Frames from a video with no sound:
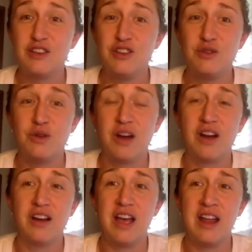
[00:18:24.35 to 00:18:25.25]
You
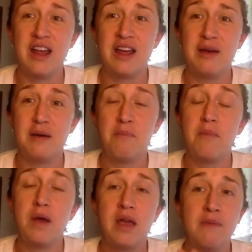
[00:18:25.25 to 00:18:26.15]
are, a,
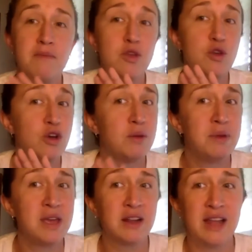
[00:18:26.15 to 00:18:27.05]
you could
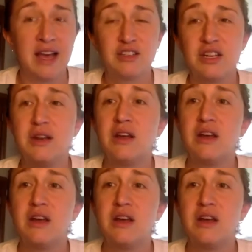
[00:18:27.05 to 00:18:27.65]
be an elected